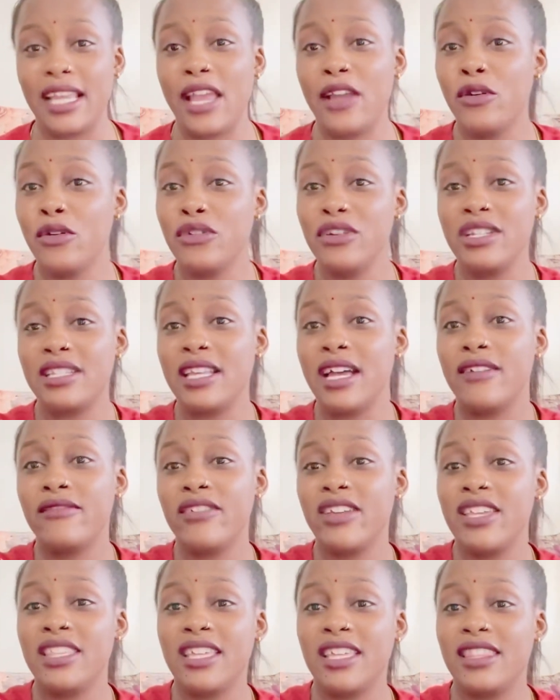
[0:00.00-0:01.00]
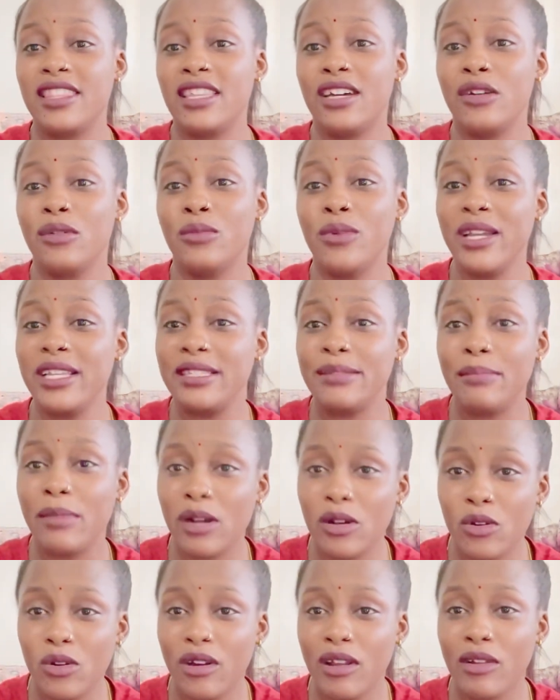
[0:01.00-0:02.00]
I always have either the white
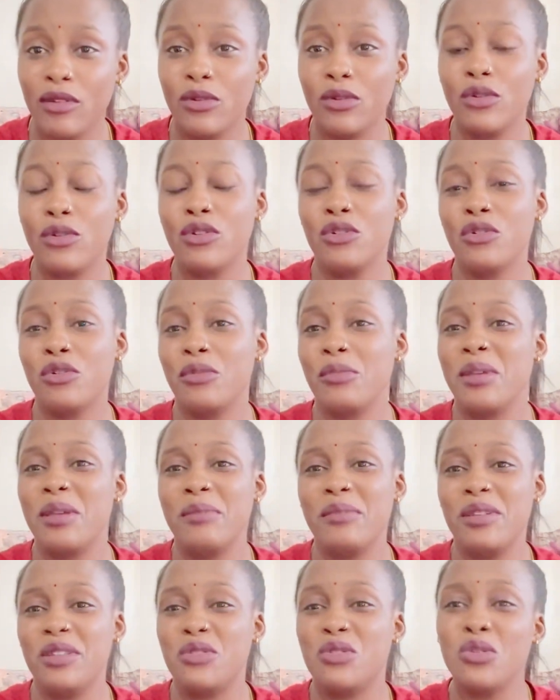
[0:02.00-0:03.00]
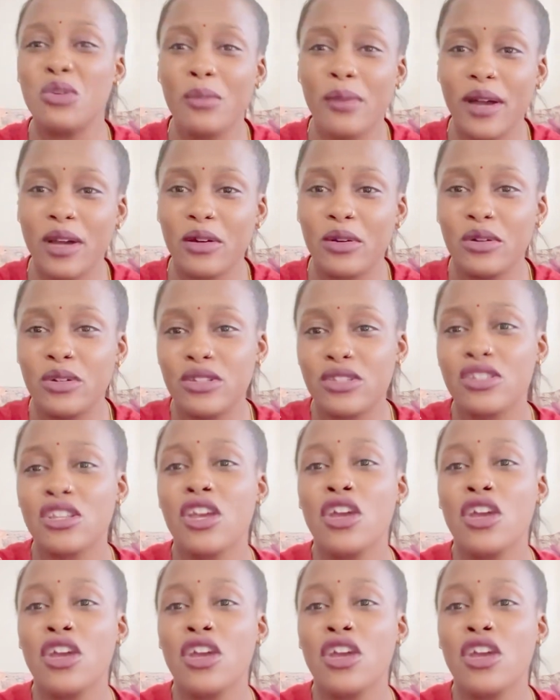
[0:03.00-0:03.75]
bangle alone, or maybe two bangles,